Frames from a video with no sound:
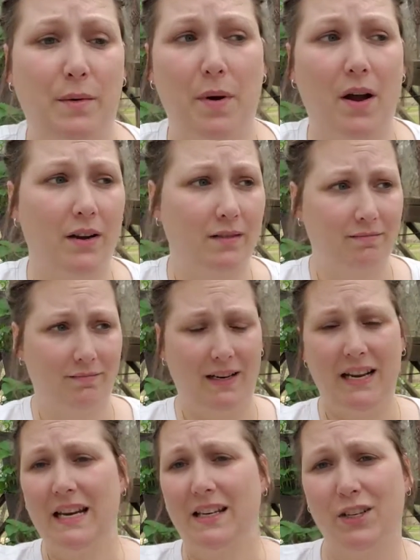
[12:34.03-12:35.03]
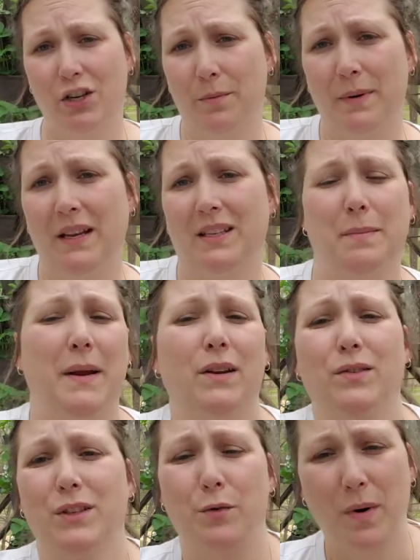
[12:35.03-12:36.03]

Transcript: bought indeterminate tomatoes.